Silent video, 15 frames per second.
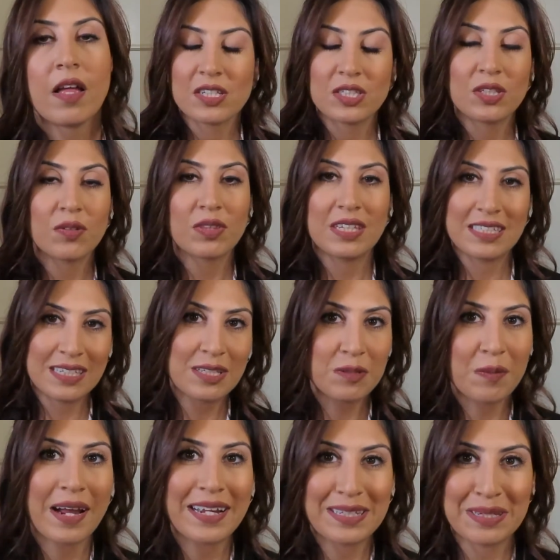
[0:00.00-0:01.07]
So this
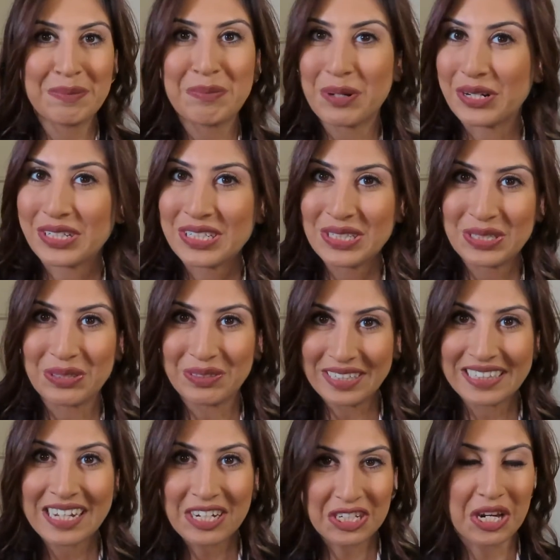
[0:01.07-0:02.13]
is why it's important to
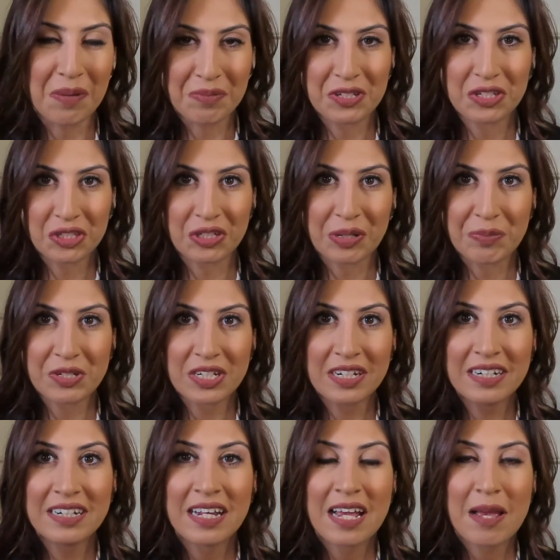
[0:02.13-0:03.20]
read that job
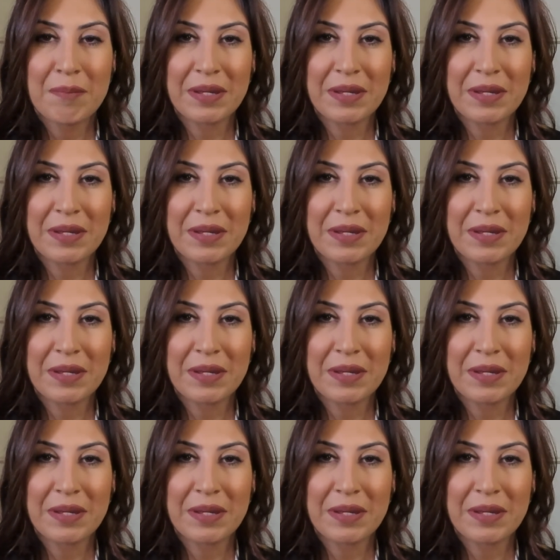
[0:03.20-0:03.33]
description,